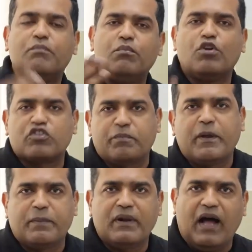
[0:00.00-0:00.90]
Most
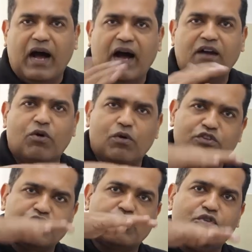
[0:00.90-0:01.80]
people are
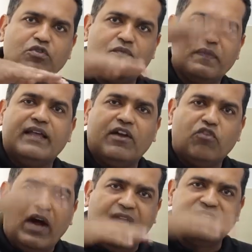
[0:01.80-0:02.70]
also,
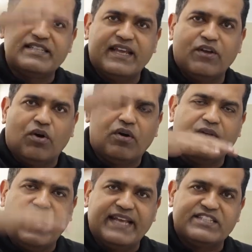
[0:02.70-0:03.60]
they're rising or
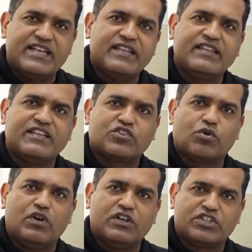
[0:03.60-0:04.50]
raising the
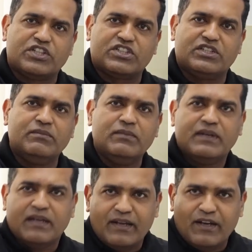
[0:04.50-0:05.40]
solar
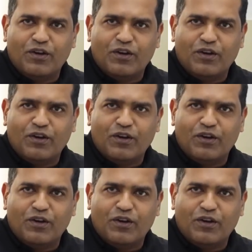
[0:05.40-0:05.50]
system